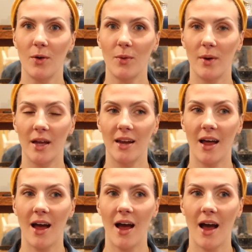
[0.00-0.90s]
when
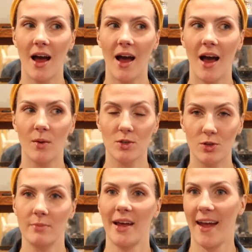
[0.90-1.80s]
I was
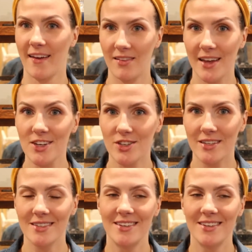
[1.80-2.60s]
doing my calculation.